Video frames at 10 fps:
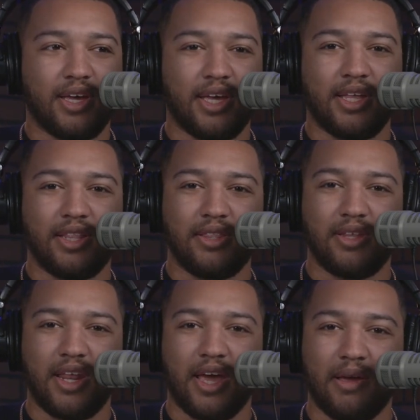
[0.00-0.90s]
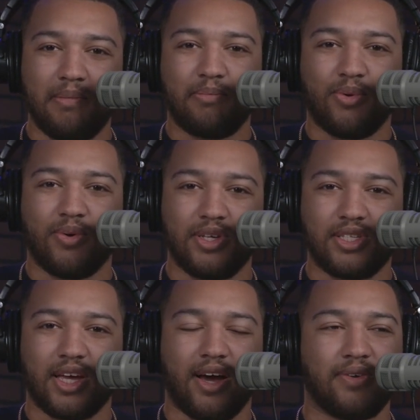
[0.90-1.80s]
in the name Boy
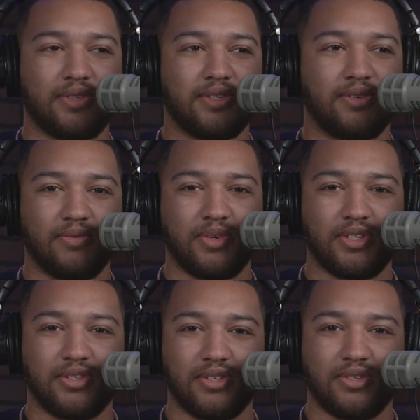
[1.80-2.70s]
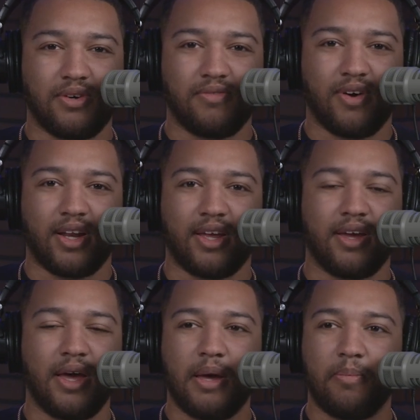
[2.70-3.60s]
Scouts, which is so funny,
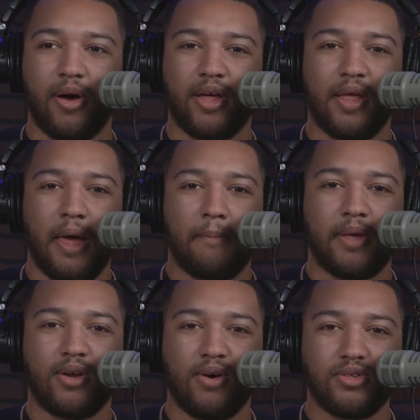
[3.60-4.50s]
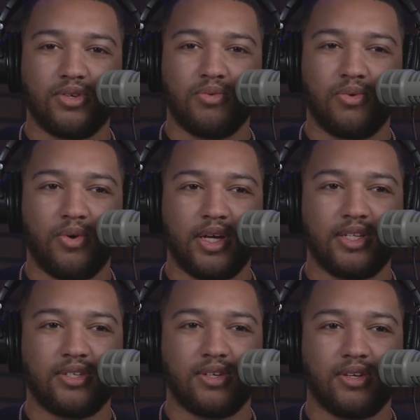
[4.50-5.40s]
but it also
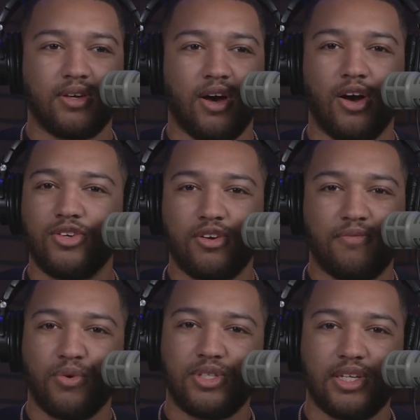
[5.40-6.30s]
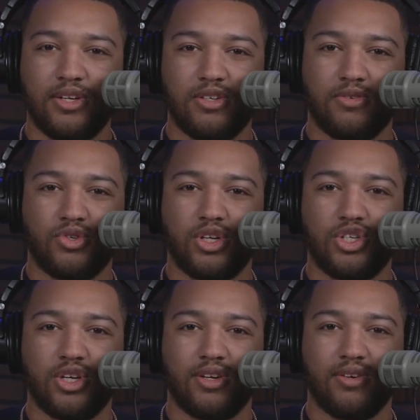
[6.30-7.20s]
ruins 114 years of
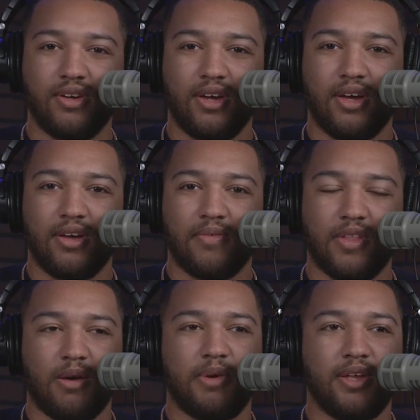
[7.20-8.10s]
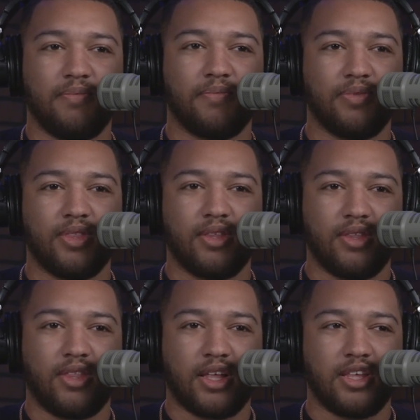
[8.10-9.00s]
tradition. I mean,
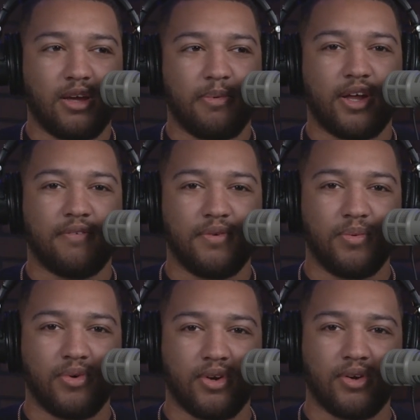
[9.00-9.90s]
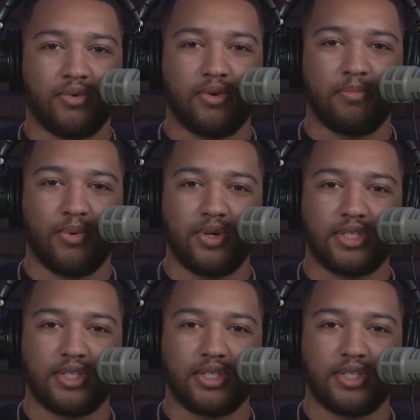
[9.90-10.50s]
like, think about it. If you were a Boy